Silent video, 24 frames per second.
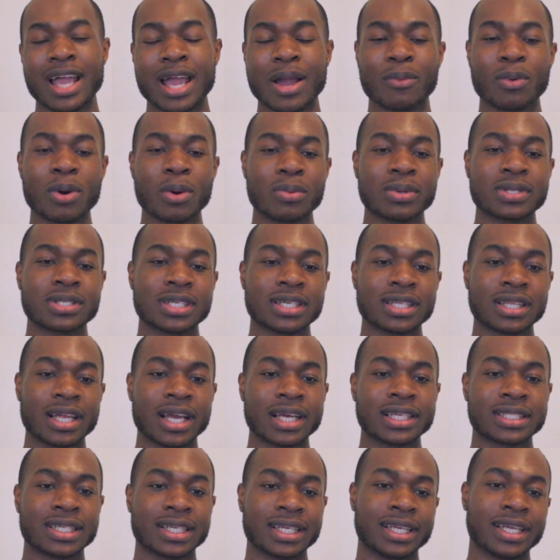and what was it
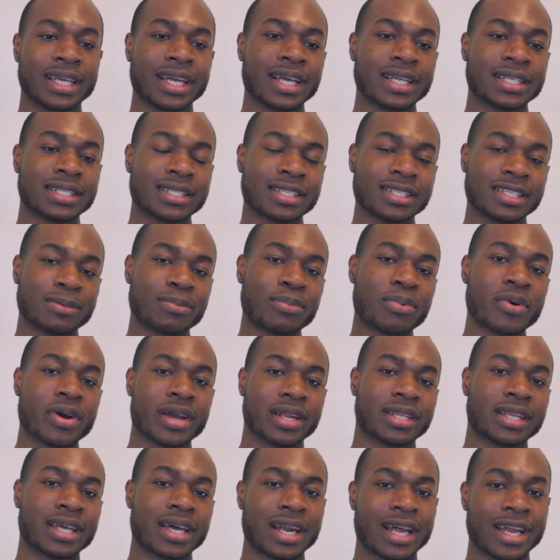like to get to the
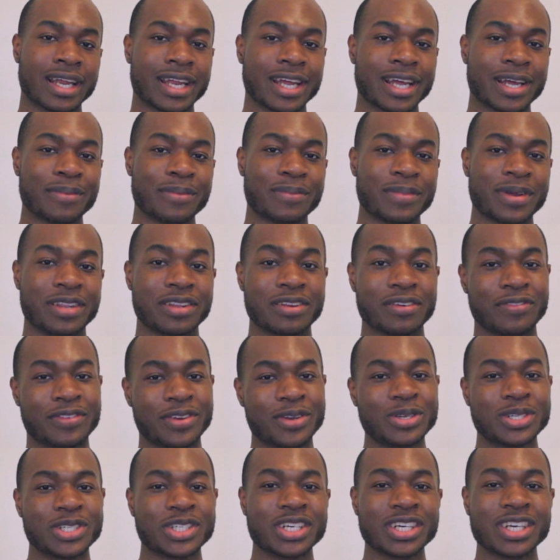point that I am in the
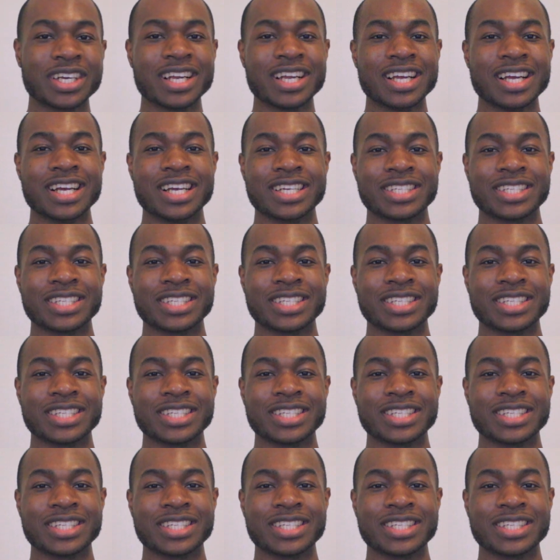future.